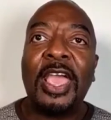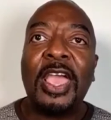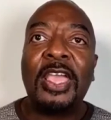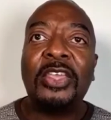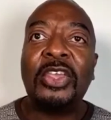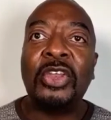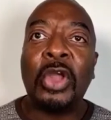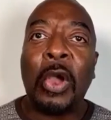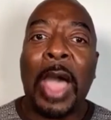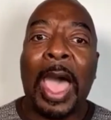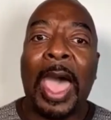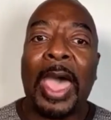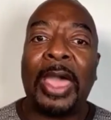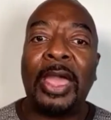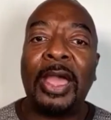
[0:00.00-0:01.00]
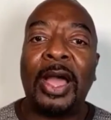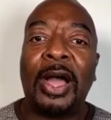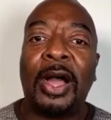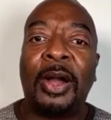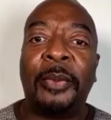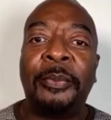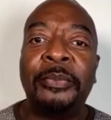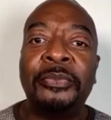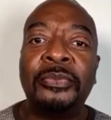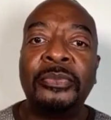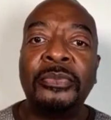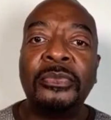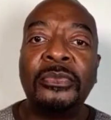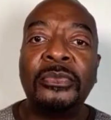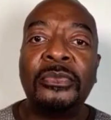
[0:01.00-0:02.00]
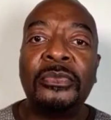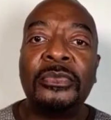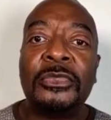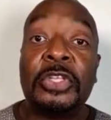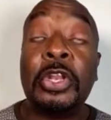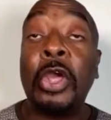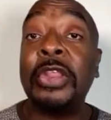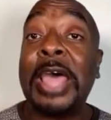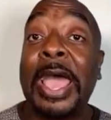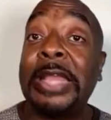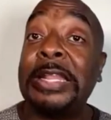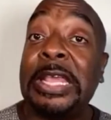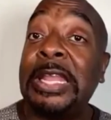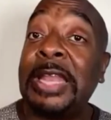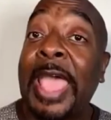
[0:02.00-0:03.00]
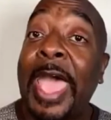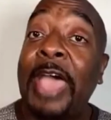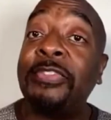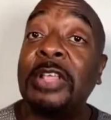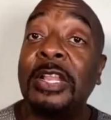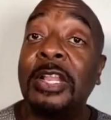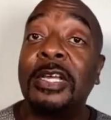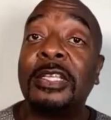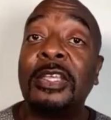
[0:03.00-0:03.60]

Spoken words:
that I didn't have the look.